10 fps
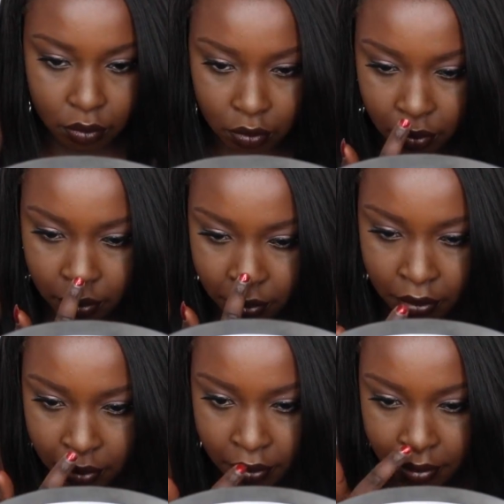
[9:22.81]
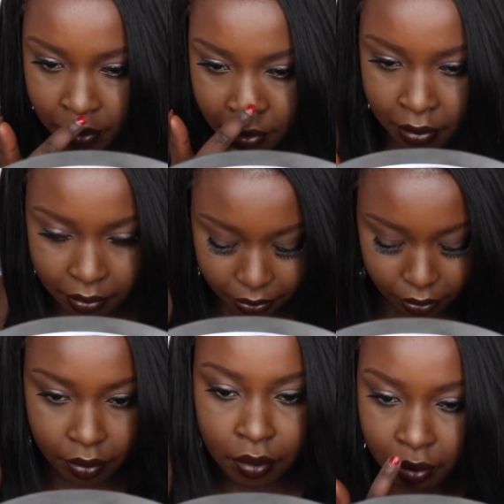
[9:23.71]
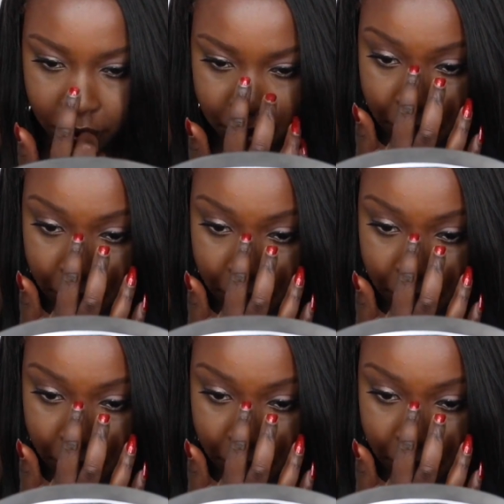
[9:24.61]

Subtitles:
It's very pigmented and the colors do show up